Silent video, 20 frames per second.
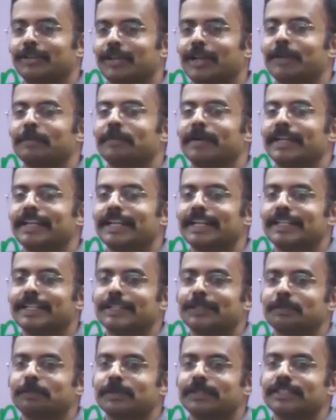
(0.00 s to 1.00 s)
You are a
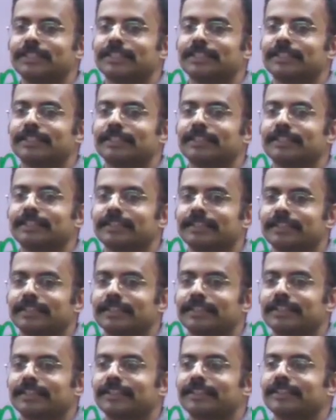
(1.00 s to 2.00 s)
migratory species.
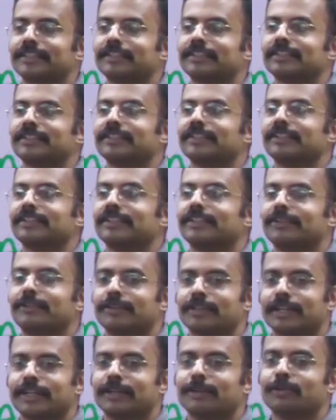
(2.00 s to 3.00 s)

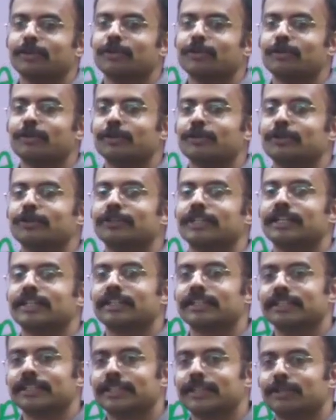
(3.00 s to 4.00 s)
Okay, do you go to
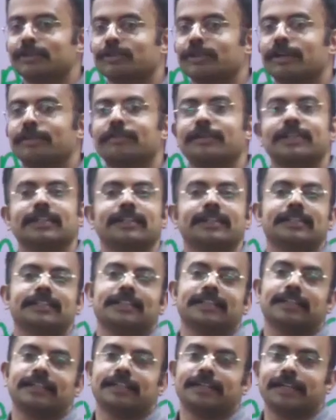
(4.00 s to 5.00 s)
Rangantittu
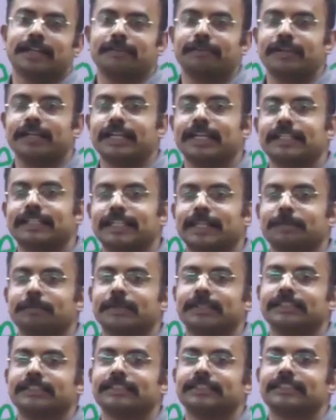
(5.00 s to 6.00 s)
every year 3
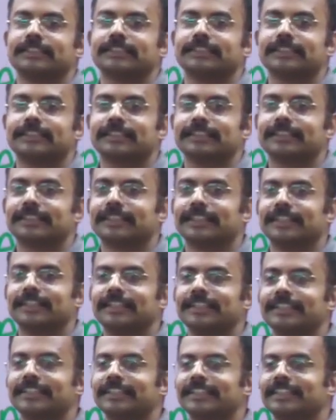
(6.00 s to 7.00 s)
months?
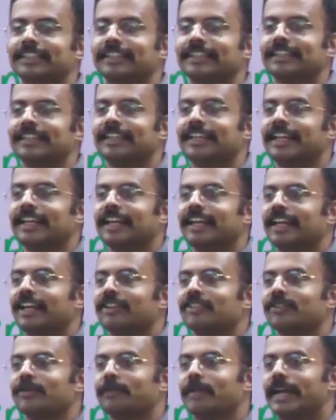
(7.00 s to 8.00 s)
Huh?
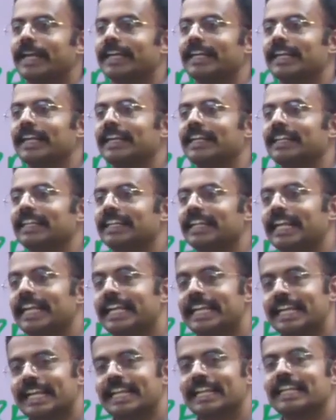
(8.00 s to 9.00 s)
So migratory, and
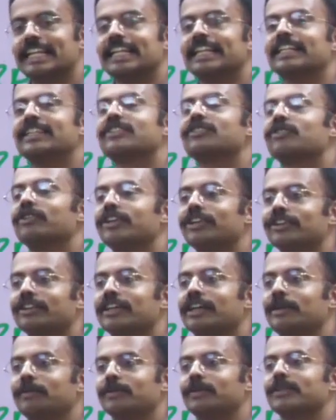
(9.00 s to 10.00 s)
yearly it is going to
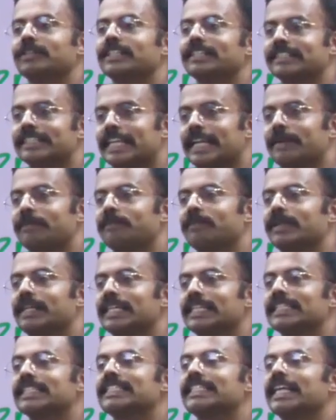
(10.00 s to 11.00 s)
come to the same
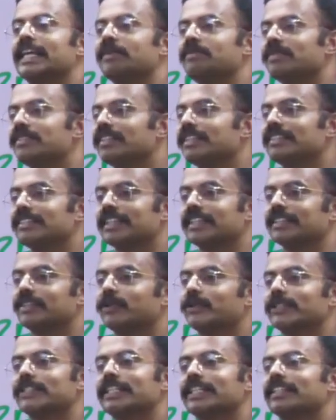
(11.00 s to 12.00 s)
place, same season.
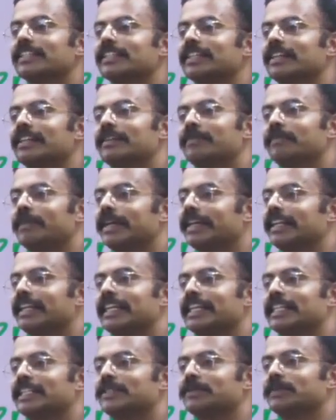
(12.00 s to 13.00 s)
Those are the
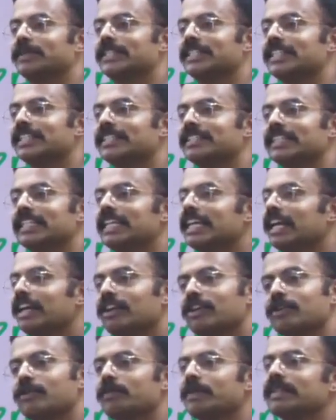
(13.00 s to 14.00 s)
migratory species.
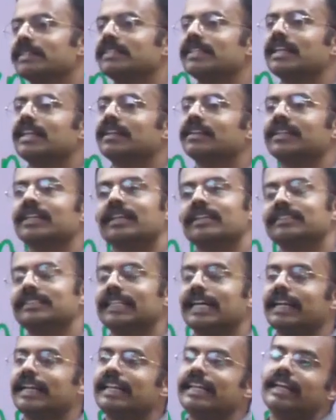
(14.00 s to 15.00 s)
Humans are, see,
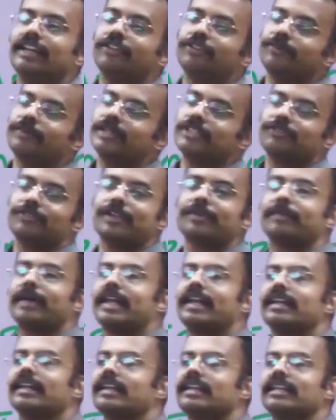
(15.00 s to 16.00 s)
earlier humans were
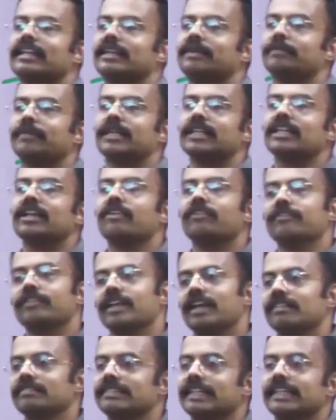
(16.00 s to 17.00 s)
migratory, but now
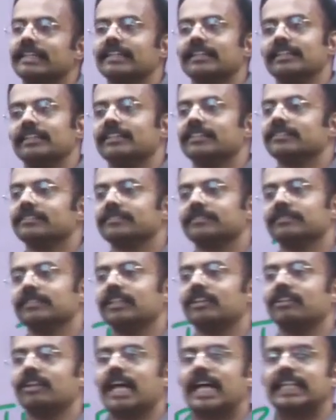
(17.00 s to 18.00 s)
we are settled. We
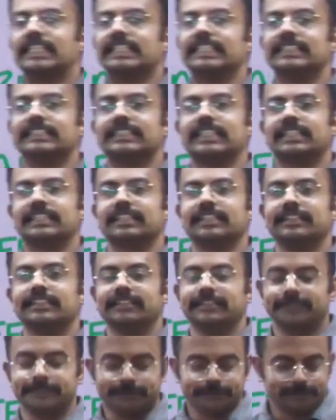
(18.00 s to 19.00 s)
are largely settled,
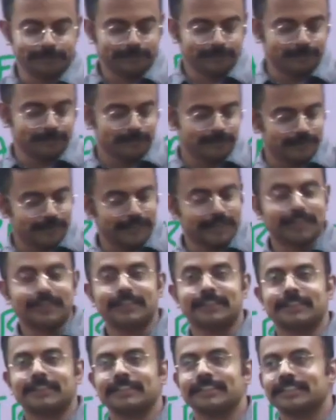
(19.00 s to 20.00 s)

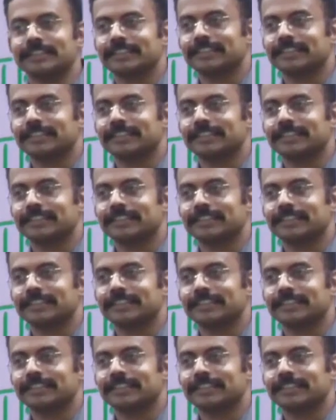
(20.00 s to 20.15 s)
right?